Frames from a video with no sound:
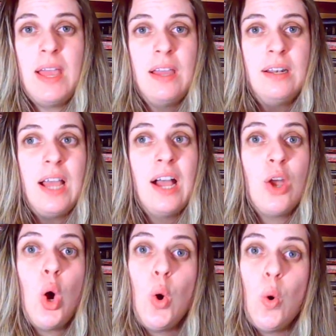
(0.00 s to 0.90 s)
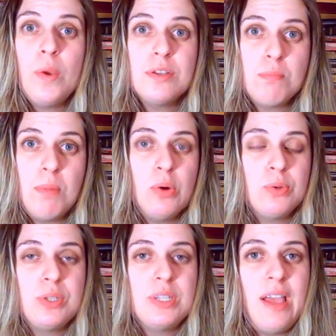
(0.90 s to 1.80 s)
and I always
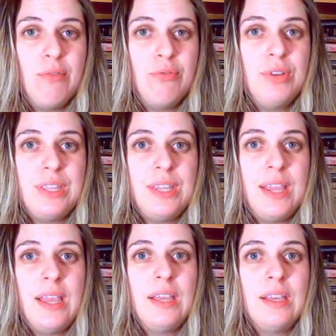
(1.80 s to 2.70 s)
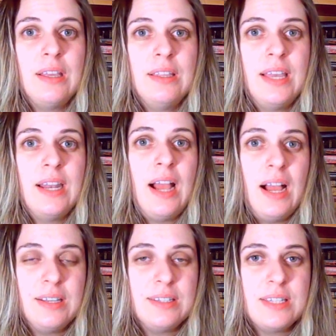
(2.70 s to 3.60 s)
post everything that
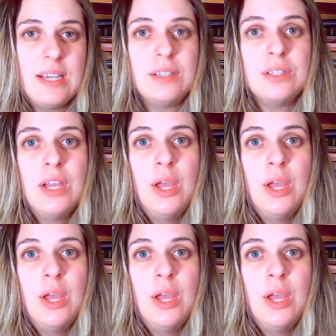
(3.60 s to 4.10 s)
I attend.